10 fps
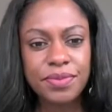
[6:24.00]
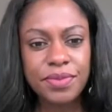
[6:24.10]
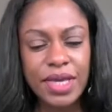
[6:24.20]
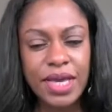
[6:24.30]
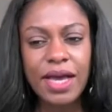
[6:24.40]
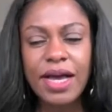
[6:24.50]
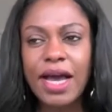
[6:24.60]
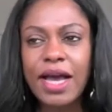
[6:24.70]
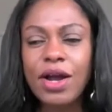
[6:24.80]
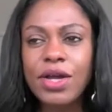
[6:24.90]
Yeah,
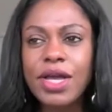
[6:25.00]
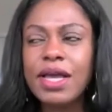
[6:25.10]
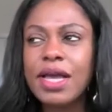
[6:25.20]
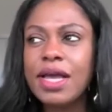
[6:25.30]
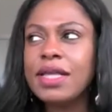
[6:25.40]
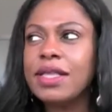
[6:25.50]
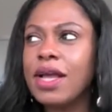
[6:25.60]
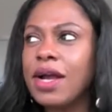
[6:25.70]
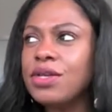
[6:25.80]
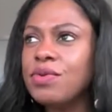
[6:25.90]

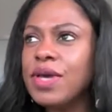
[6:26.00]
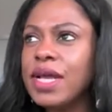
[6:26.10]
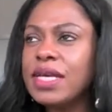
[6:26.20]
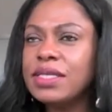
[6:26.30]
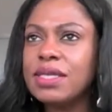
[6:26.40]
are you getting